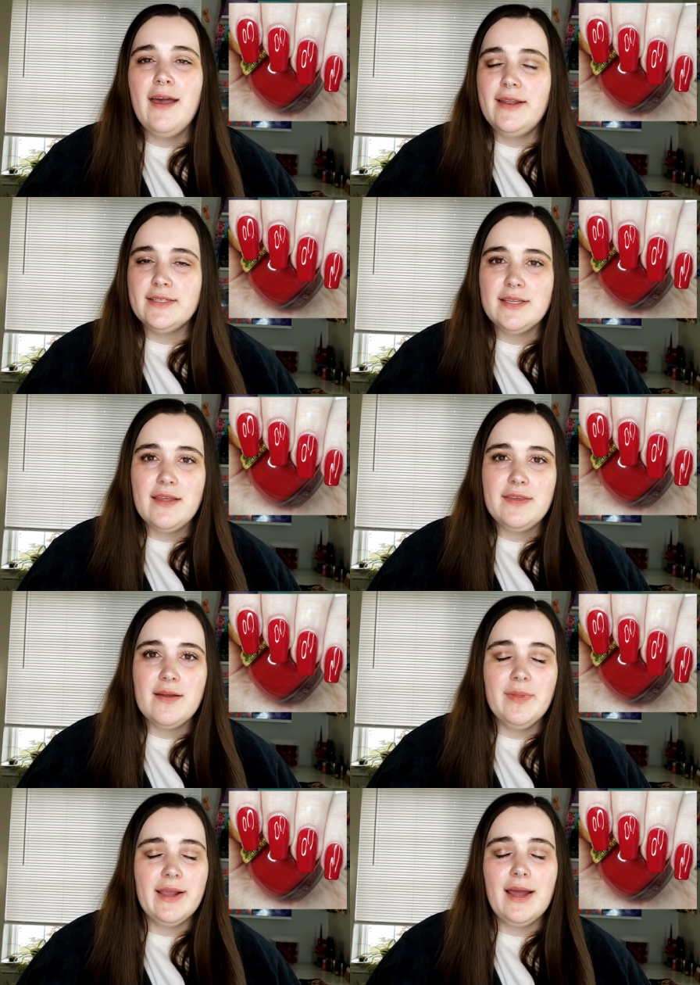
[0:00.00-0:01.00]
And it's not that
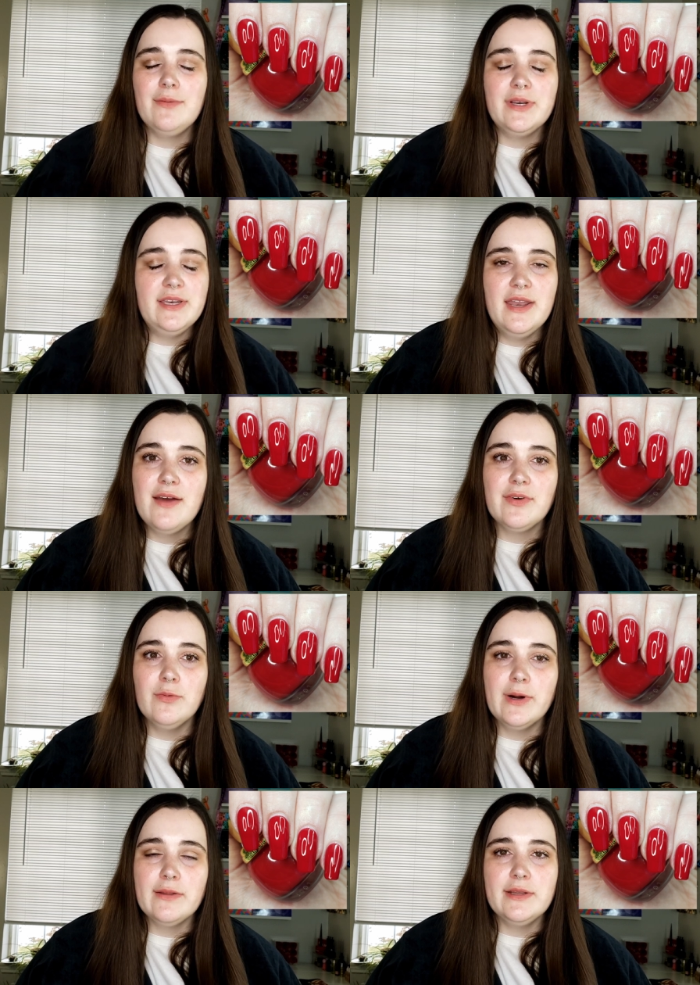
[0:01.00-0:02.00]
I'm like, I would never
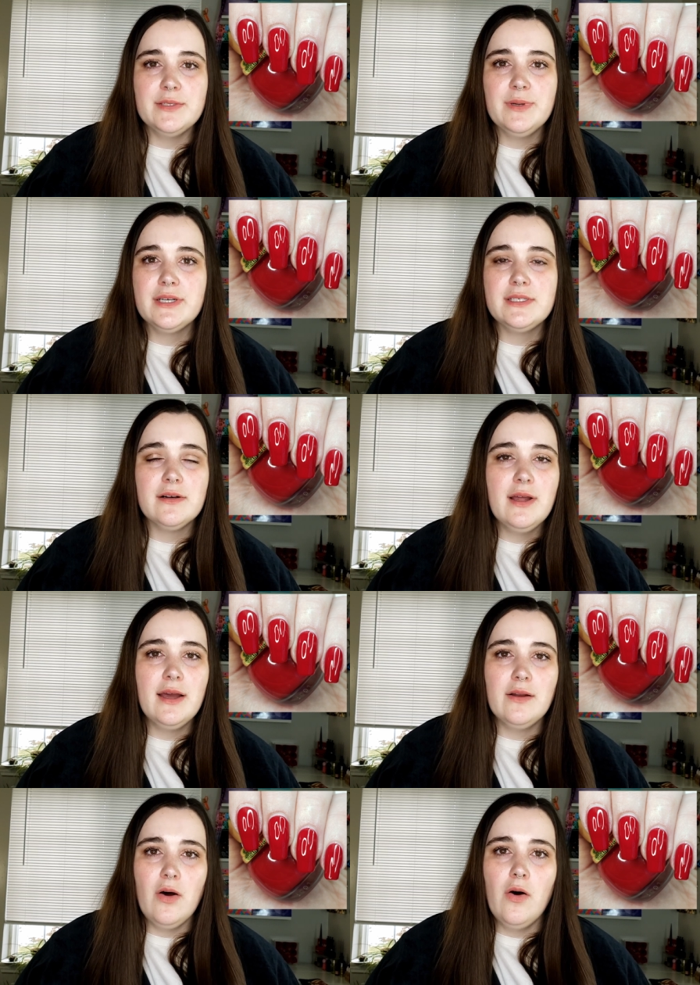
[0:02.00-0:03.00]
wear these because they're
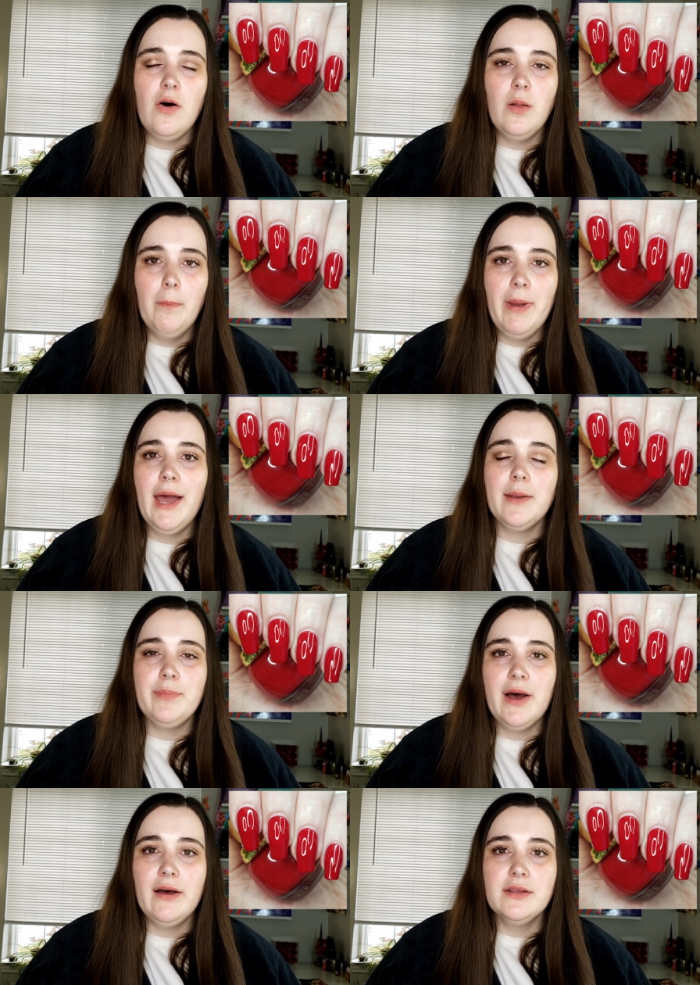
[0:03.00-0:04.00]
not all bad
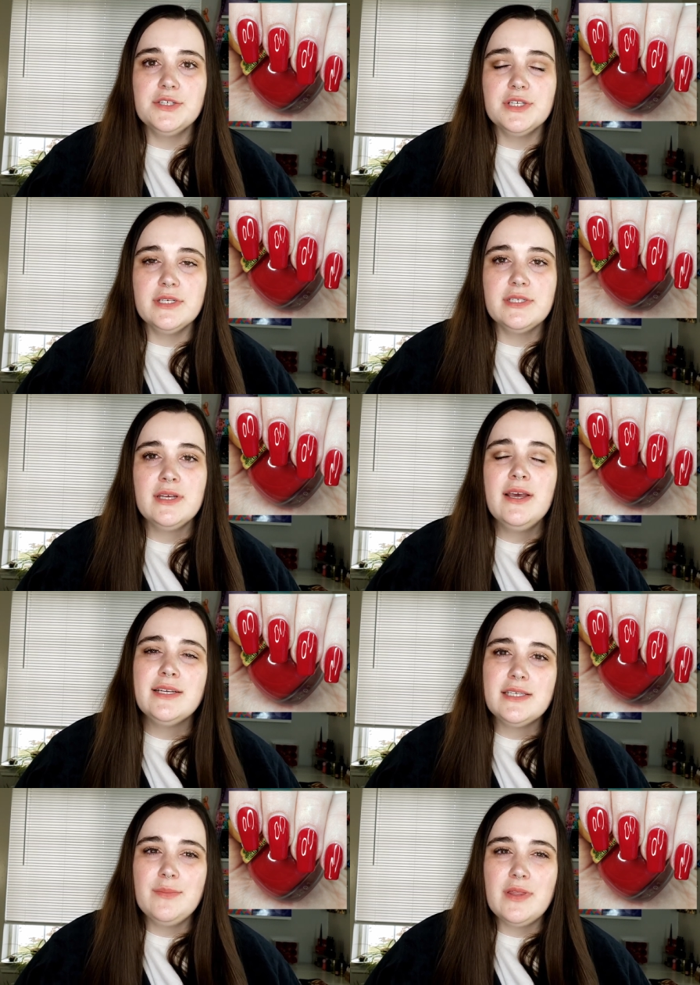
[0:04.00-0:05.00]
polishes.
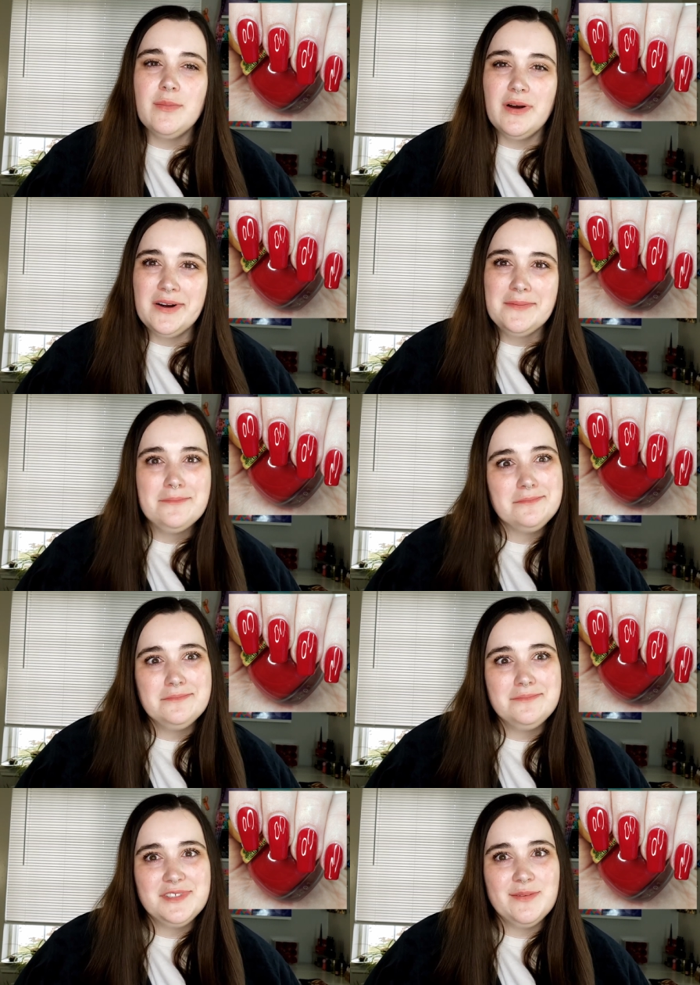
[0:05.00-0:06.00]
Some of them are,
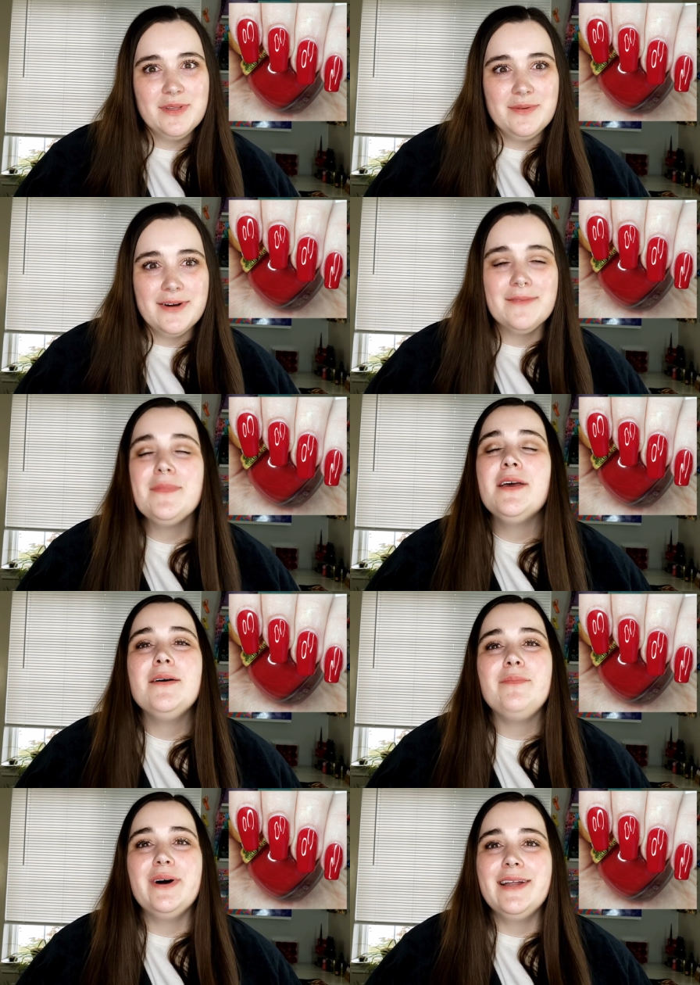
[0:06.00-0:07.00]
some of them are
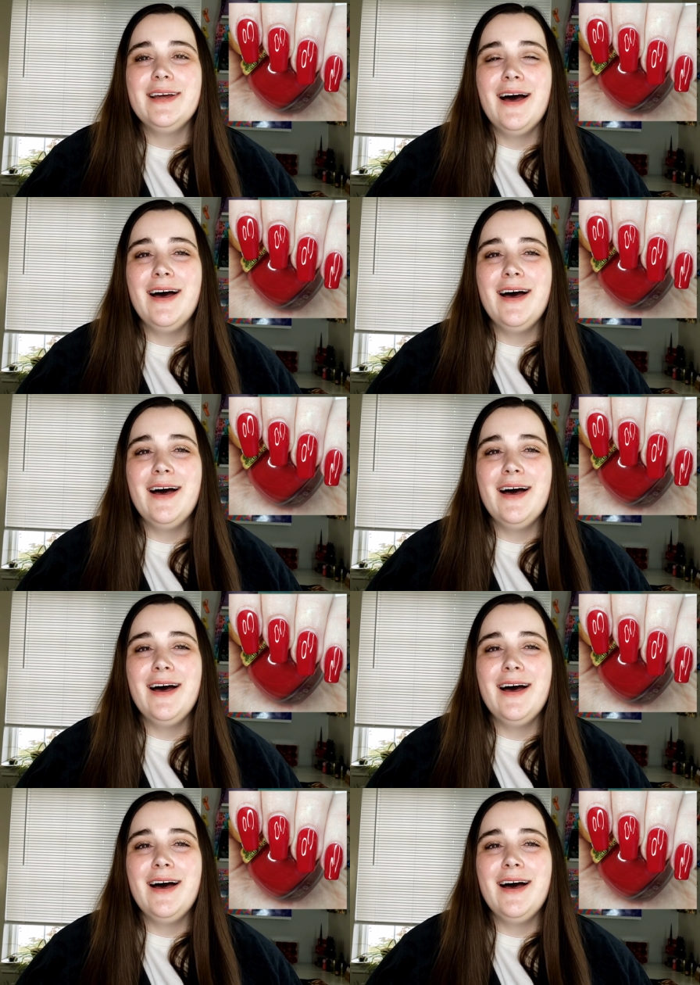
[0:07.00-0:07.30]
but